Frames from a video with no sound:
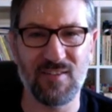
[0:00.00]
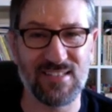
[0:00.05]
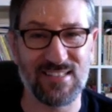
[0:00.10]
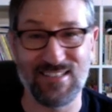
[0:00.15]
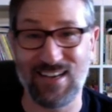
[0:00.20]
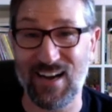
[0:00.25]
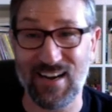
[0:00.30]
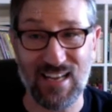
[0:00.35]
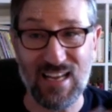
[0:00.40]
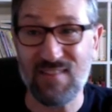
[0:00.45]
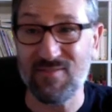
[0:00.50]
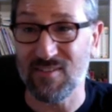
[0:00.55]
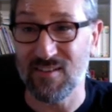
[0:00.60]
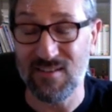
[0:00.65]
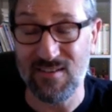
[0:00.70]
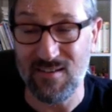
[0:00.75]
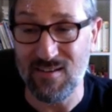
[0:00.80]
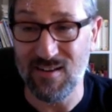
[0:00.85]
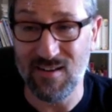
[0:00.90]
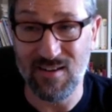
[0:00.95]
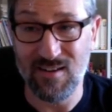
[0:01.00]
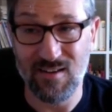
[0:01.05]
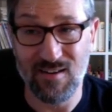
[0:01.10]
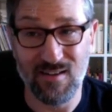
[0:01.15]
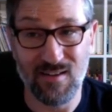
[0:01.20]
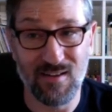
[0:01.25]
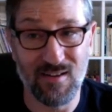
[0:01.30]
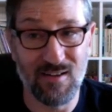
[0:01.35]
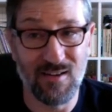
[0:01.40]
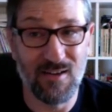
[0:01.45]
It's not even
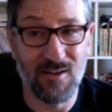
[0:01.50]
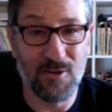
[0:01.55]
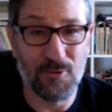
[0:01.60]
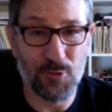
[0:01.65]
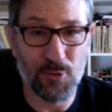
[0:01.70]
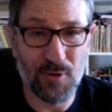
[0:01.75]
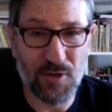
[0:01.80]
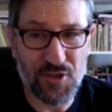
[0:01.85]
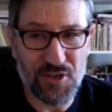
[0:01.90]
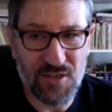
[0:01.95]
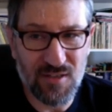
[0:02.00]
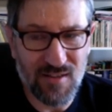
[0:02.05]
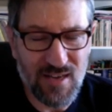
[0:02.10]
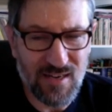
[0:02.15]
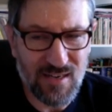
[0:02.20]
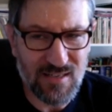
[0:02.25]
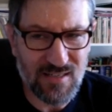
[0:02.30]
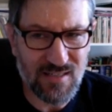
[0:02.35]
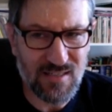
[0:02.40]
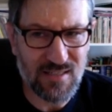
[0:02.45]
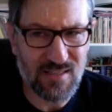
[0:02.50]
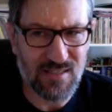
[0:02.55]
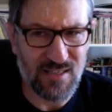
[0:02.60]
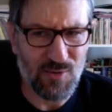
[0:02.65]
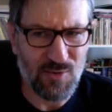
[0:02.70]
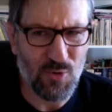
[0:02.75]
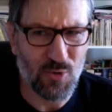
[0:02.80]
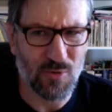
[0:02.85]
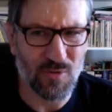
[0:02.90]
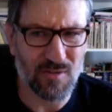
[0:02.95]
traditional
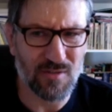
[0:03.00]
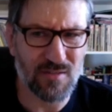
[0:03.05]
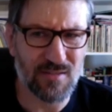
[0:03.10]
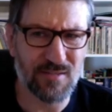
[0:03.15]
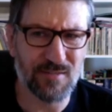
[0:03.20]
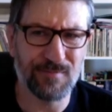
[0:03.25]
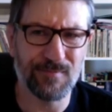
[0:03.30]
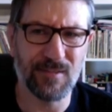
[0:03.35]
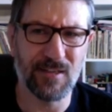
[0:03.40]
ADCC rules,